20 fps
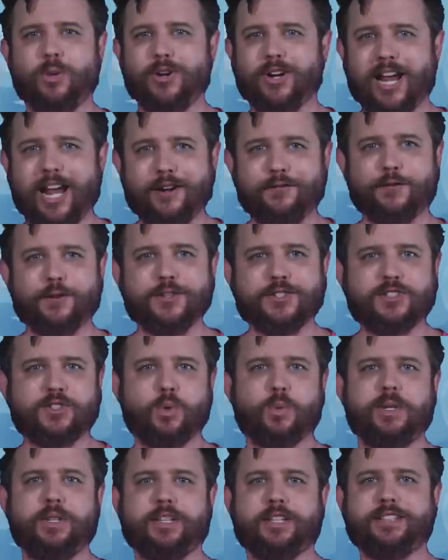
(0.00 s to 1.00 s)
but we're ever
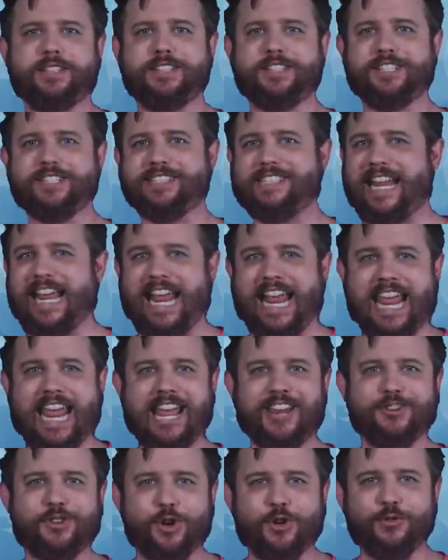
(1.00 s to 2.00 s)
so willing to just
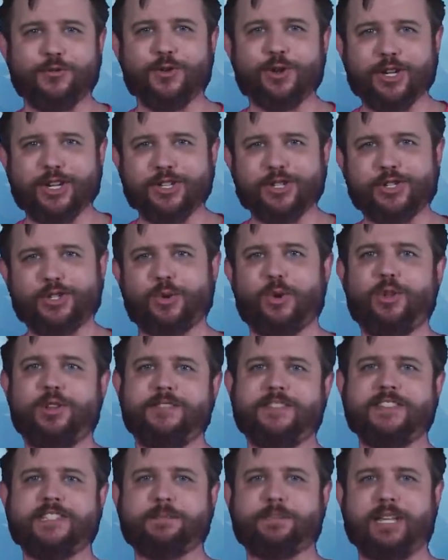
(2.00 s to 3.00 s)
hand over
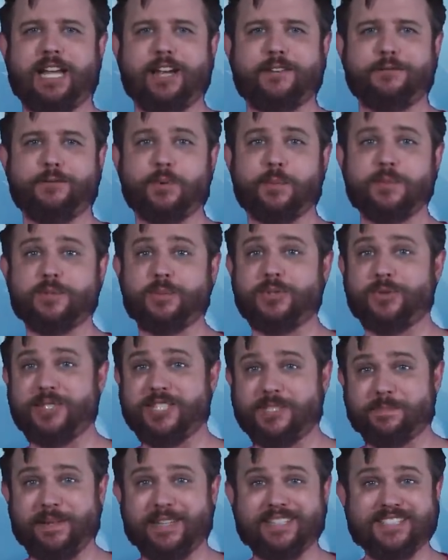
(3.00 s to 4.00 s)
control of these platforms,
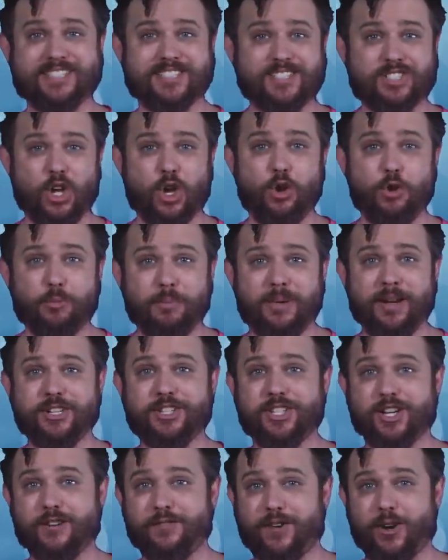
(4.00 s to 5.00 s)
which we spend so
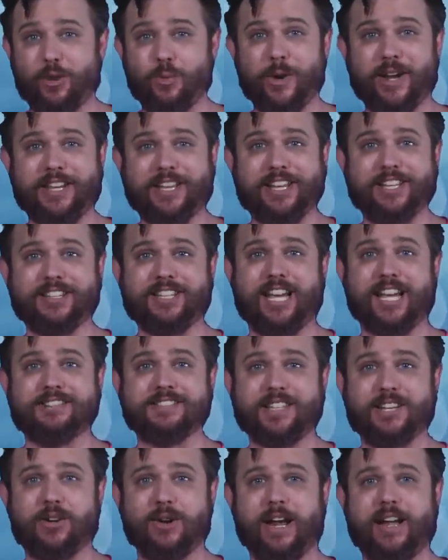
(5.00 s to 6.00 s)
much of our waking lives